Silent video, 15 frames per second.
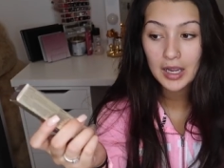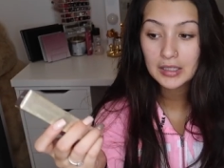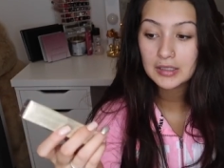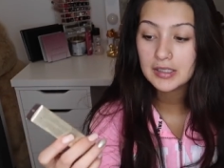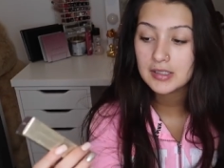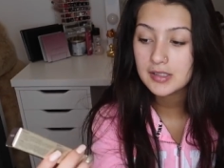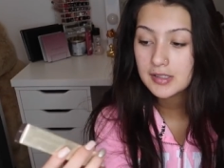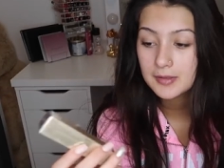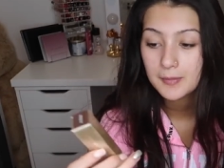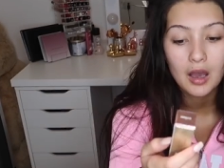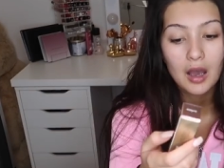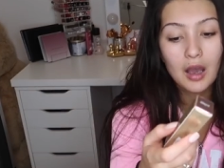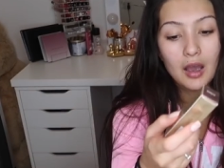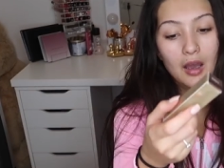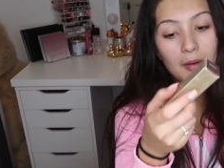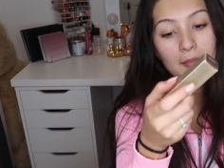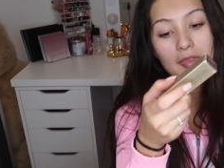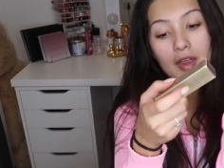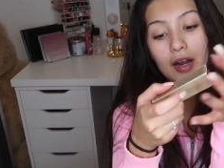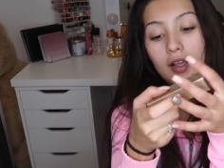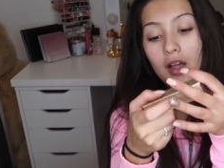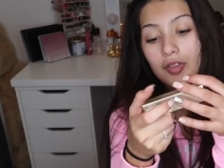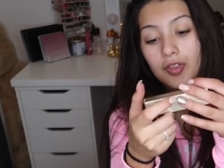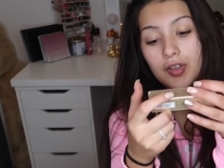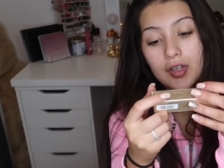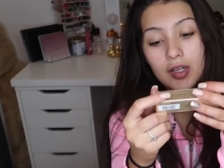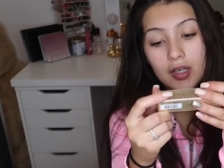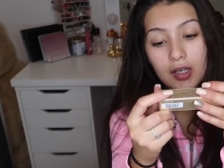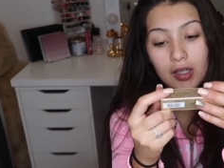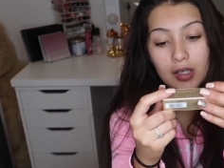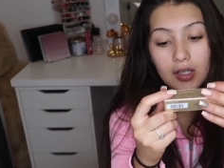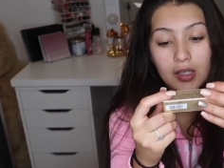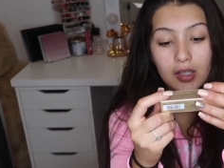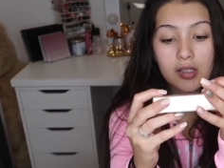eyelids. Um, then I got the